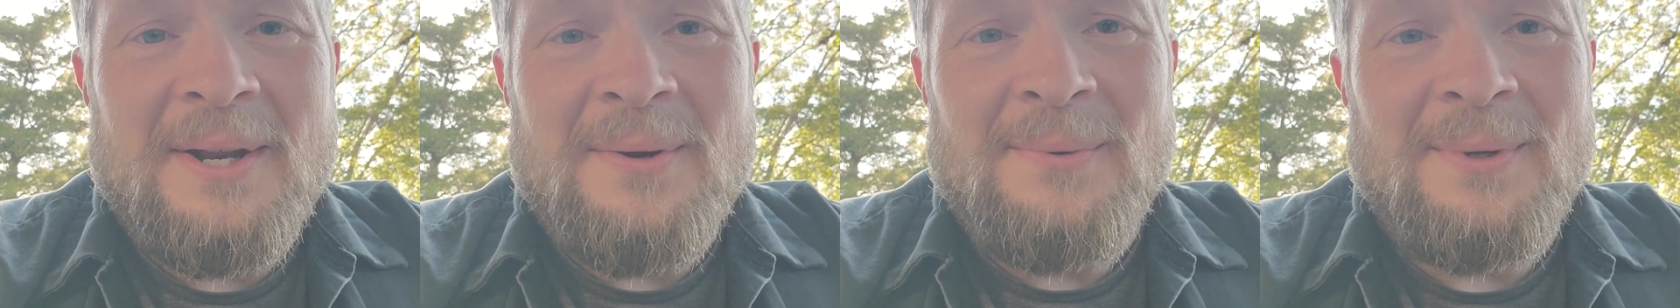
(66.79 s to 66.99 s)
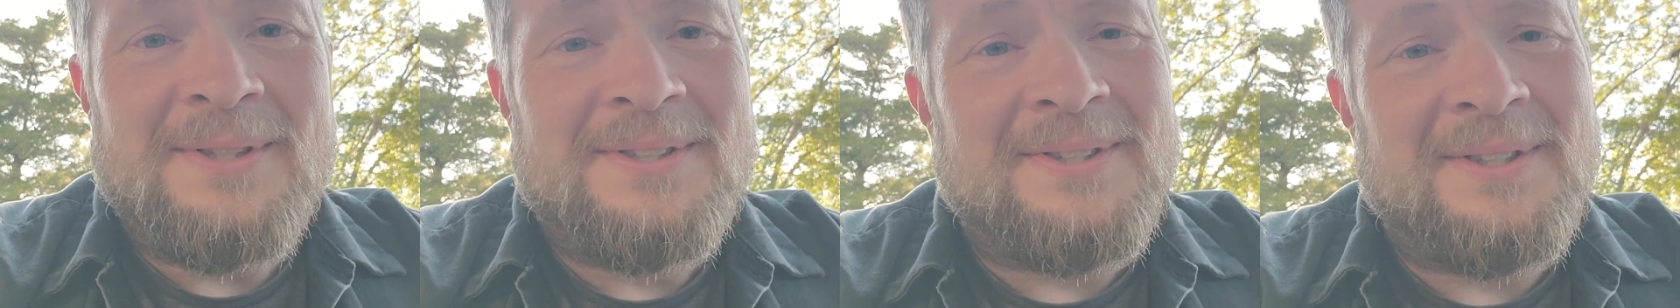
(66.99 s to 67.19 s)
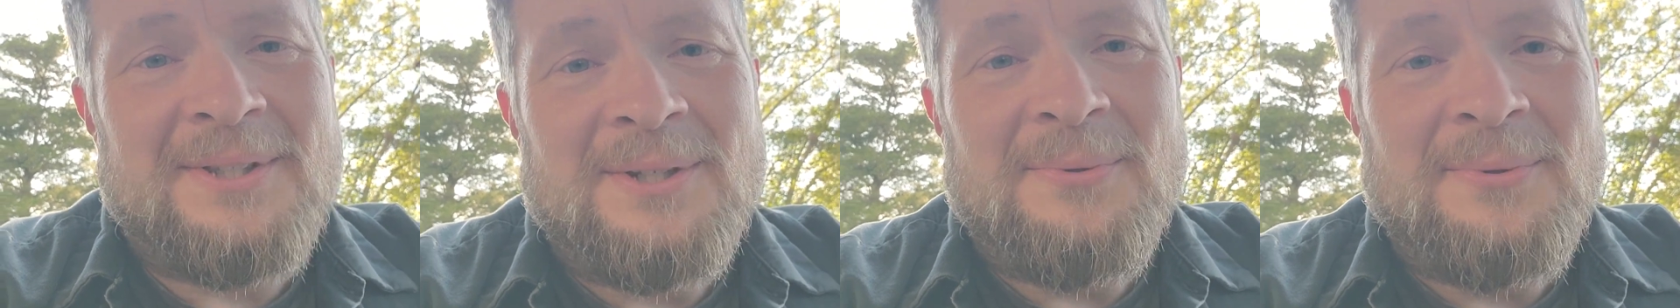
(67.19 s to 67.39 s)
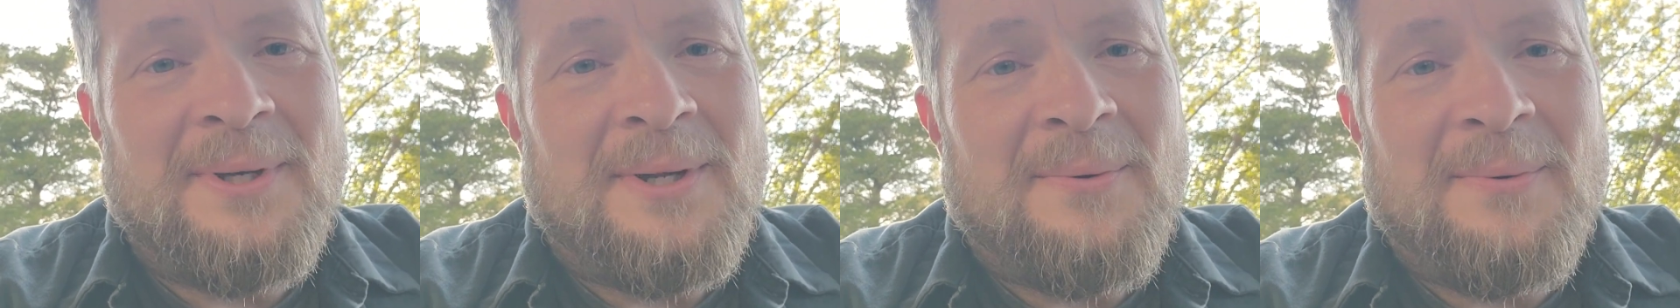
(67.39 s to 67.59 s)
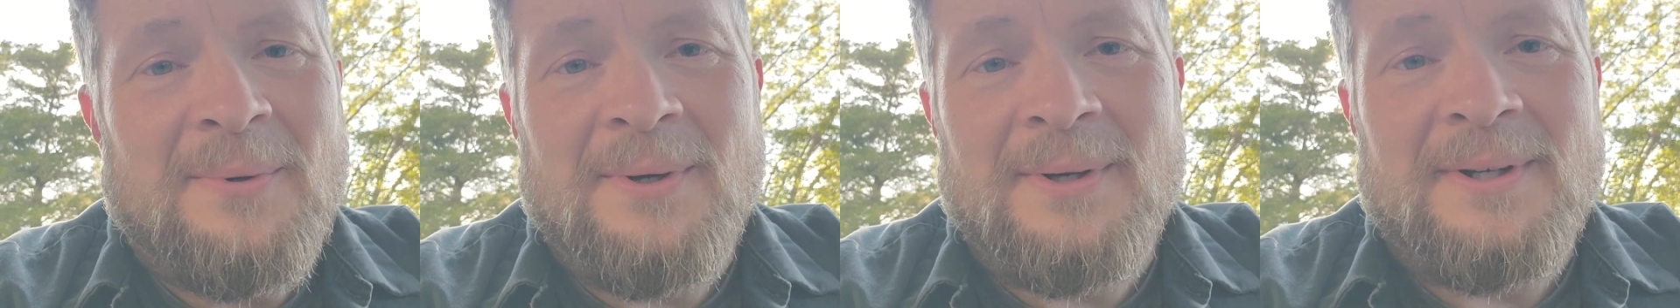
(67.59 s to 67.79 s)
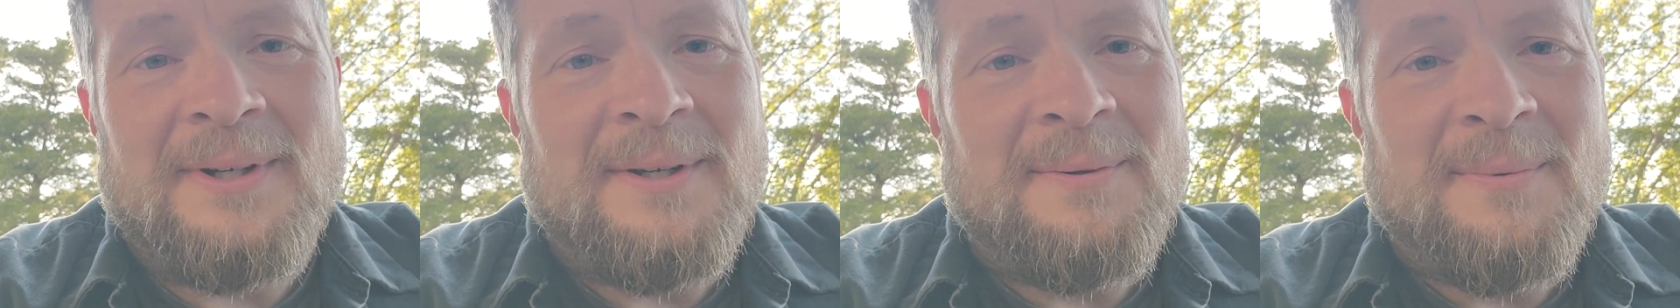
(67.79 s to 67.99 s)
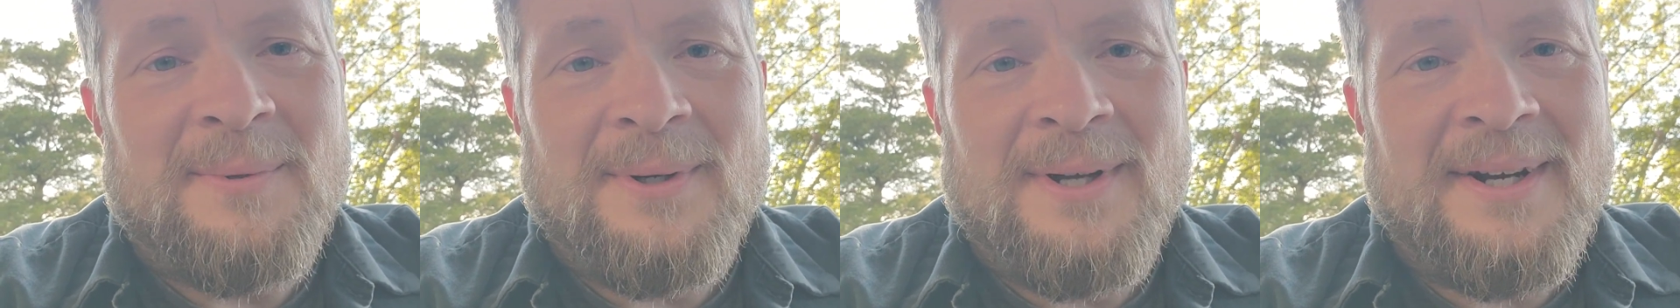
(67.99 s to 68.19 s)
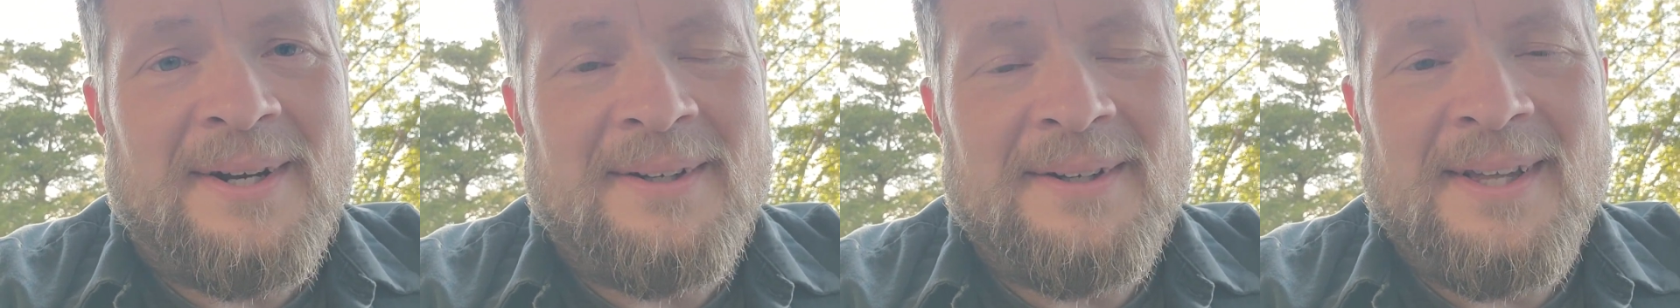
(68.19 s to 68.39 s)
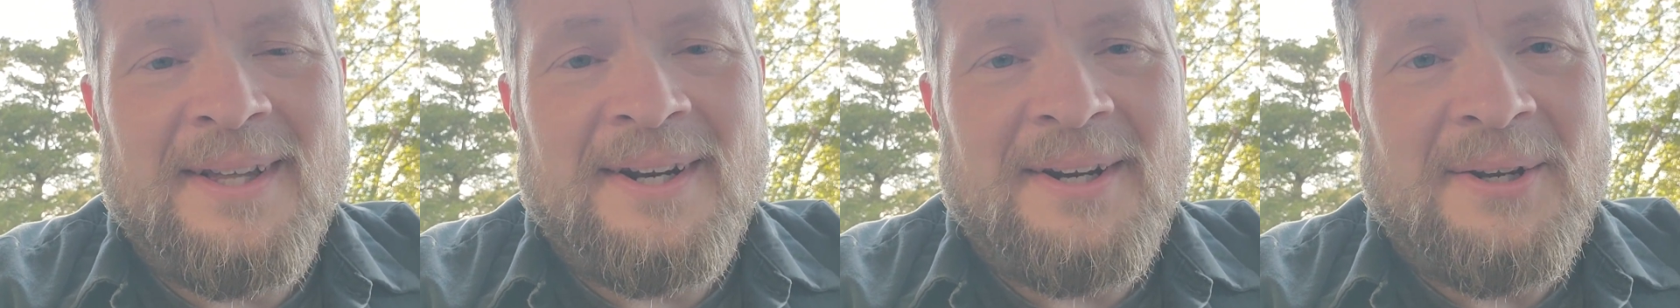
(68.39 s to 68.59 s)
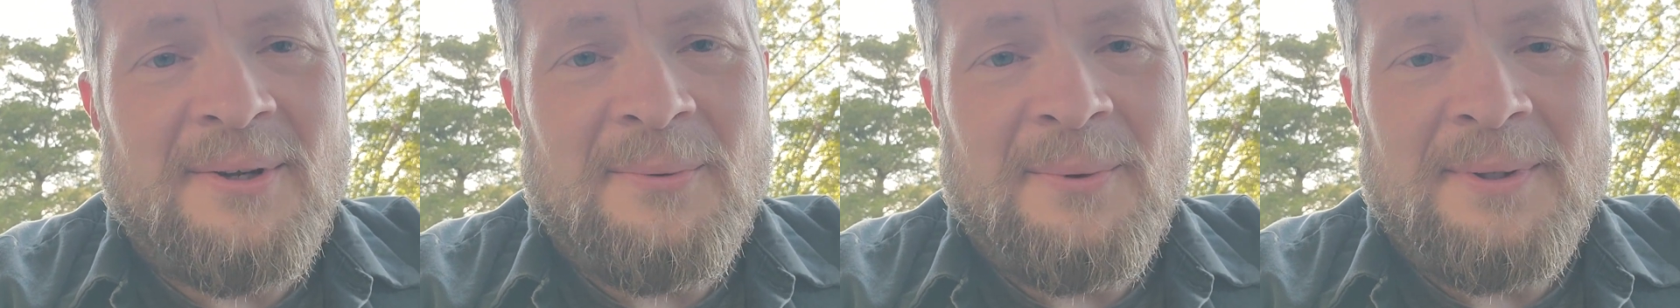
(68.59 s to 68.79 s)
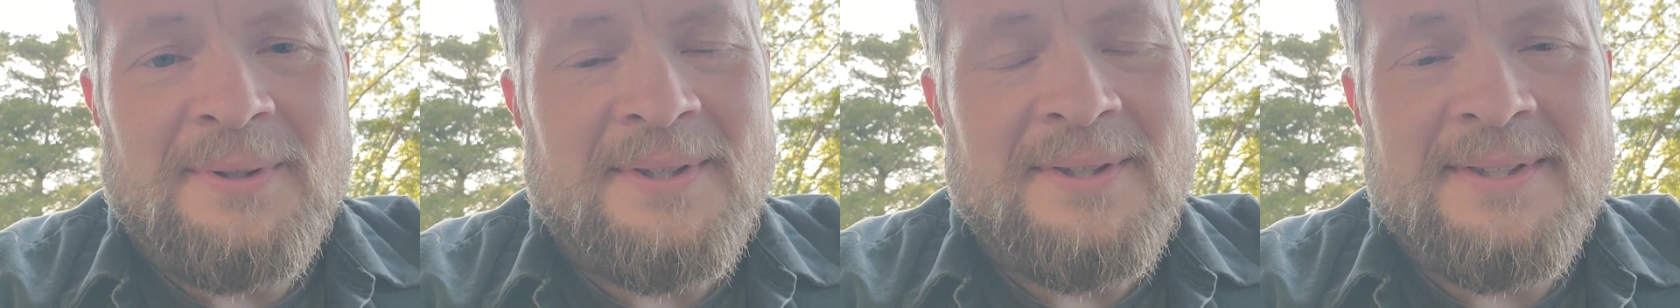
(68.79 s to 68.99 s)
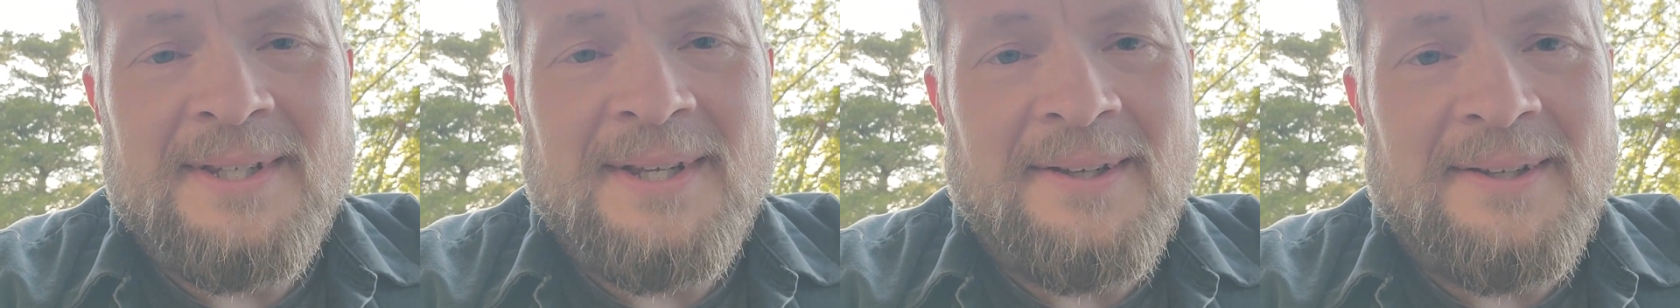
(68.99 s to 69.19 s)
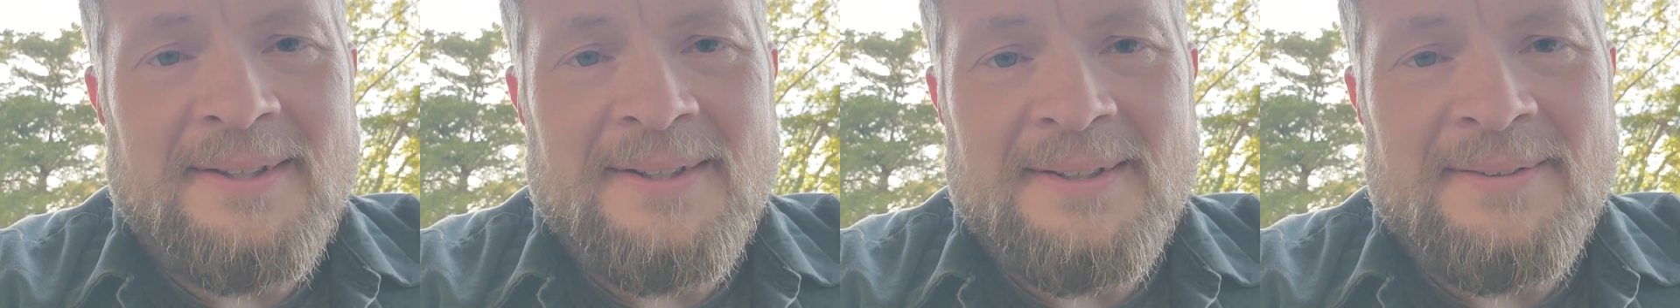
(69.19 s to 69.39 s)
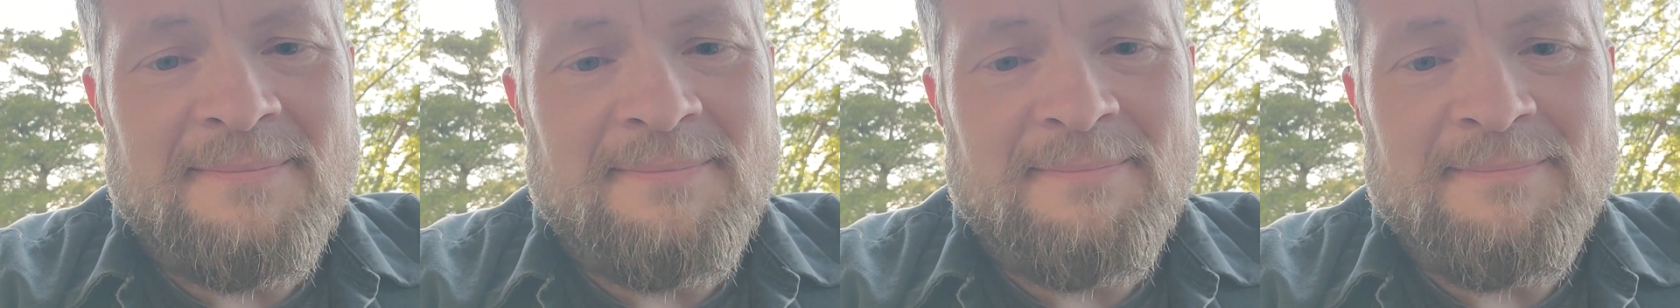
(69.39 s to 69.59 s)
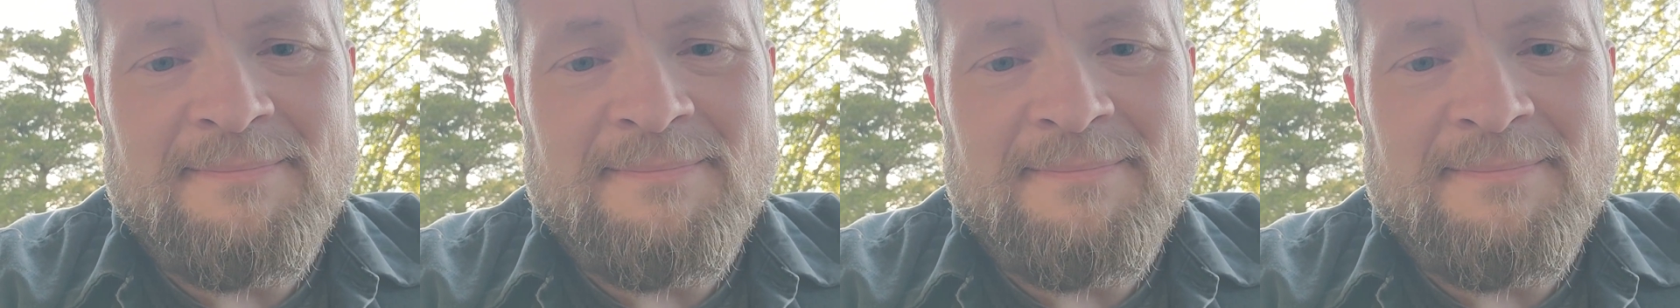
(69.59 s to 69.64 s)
wants to do any work anymore. I don't know what to tell you.